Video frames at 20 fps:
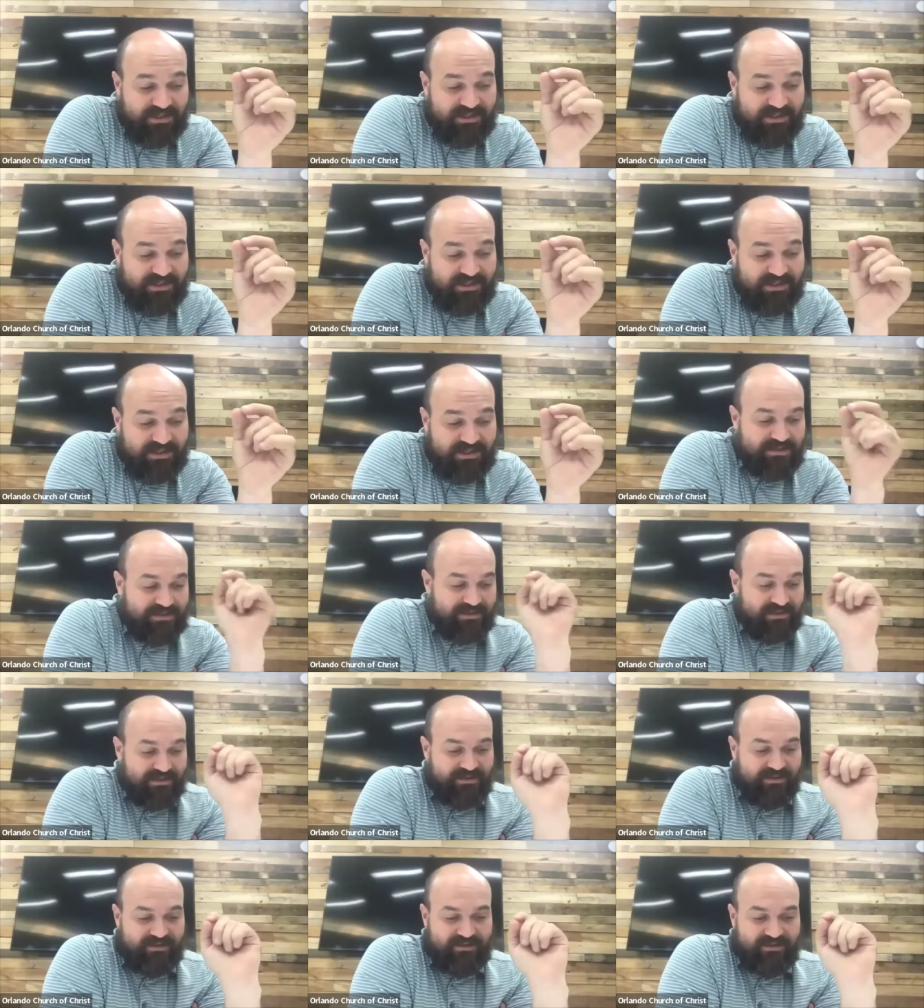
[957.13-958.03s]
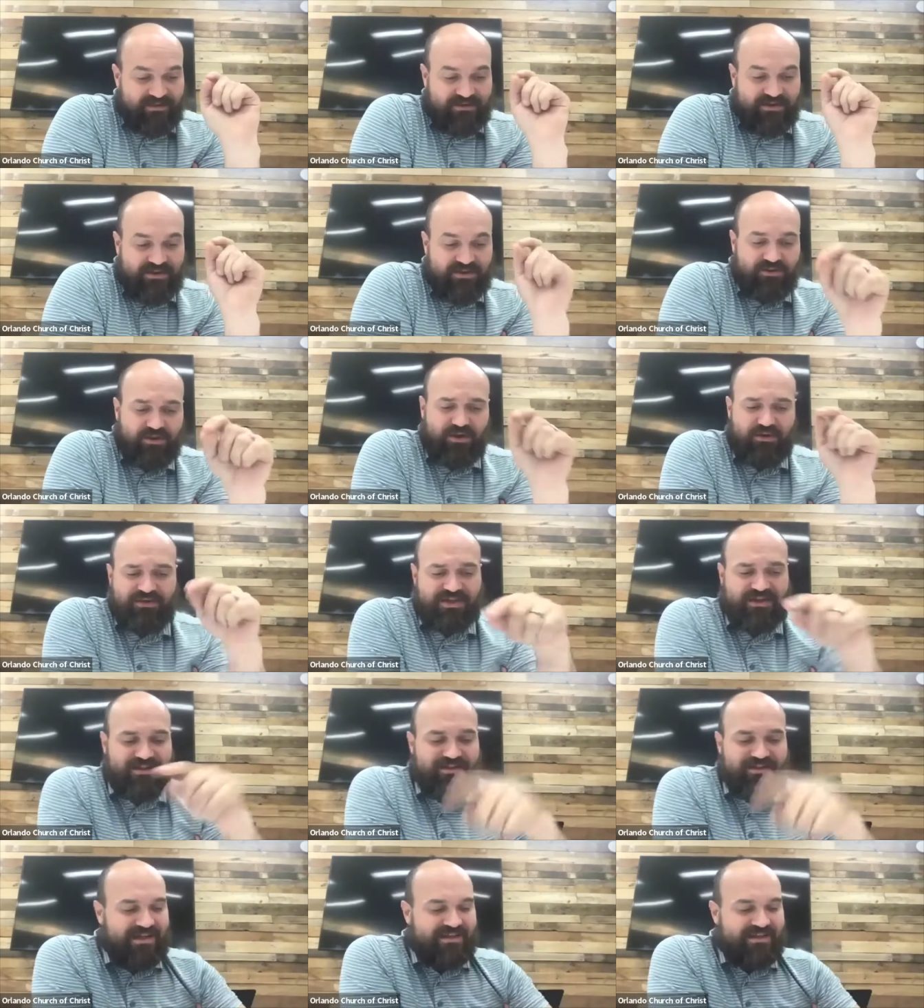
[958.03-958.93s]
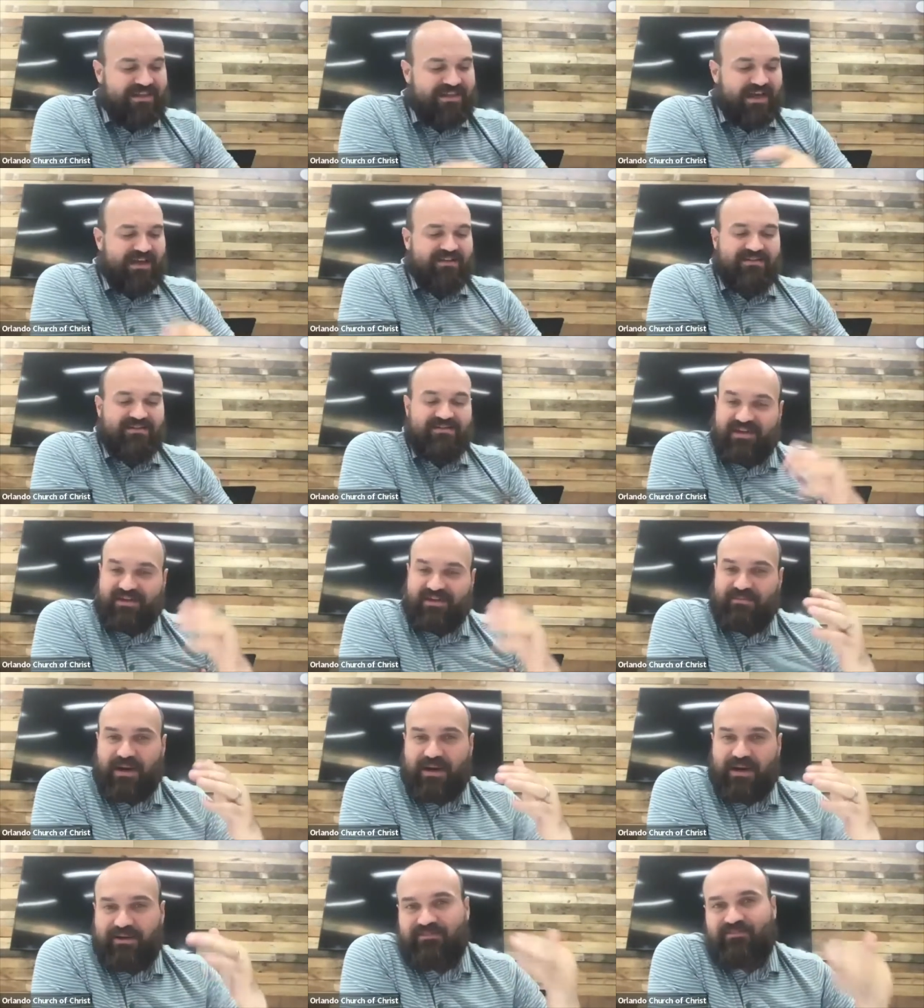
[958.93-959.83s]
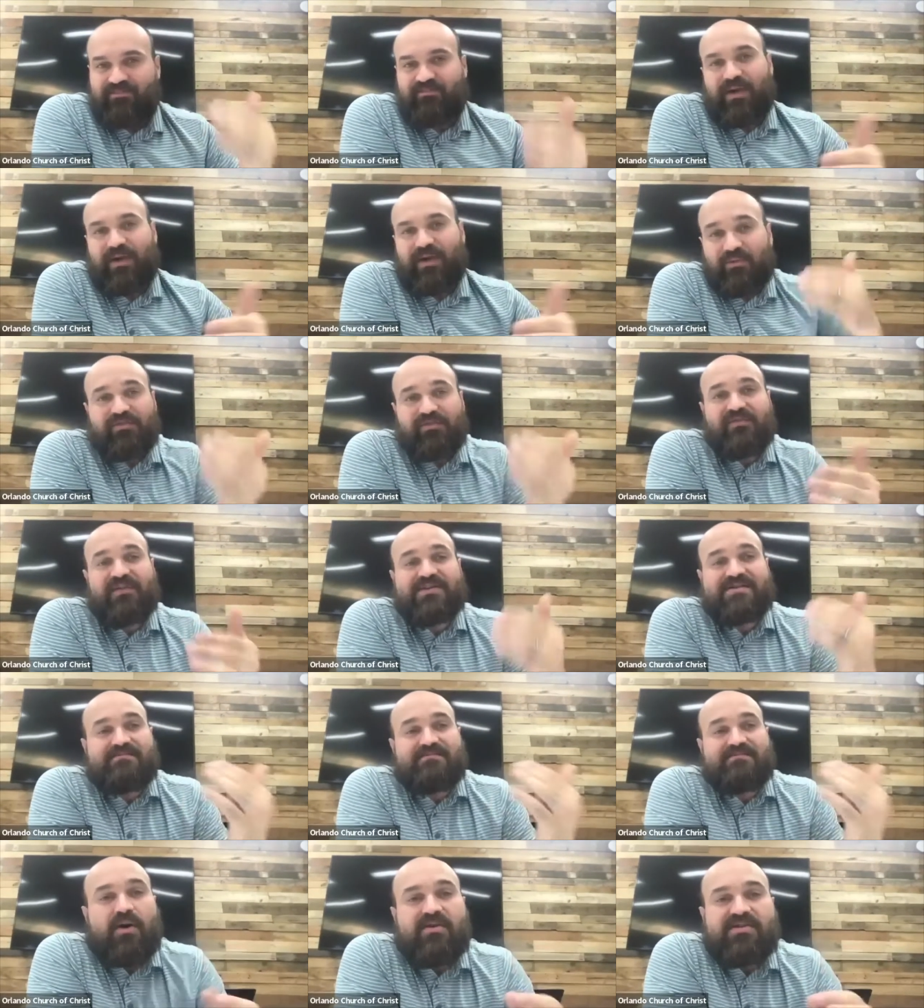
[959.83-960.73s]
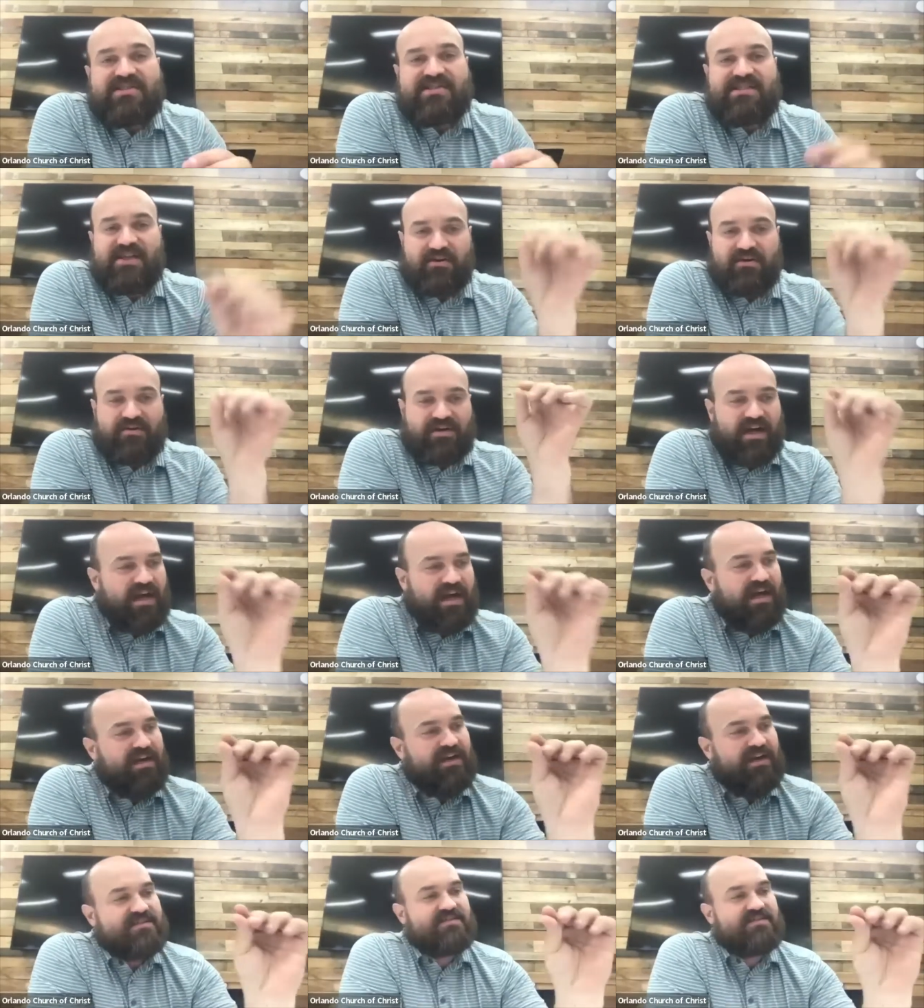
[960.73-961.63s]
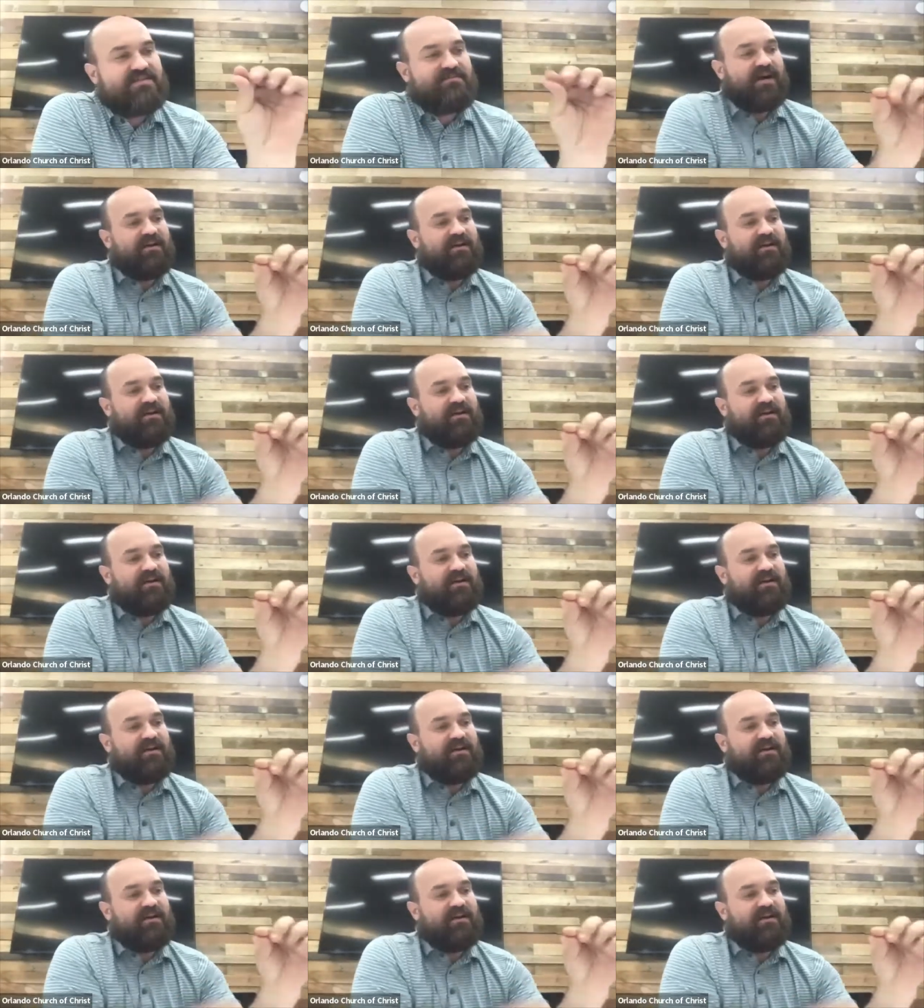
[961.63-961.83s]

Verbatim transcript: But you don't neglect that and think, my my roof is mostly okay.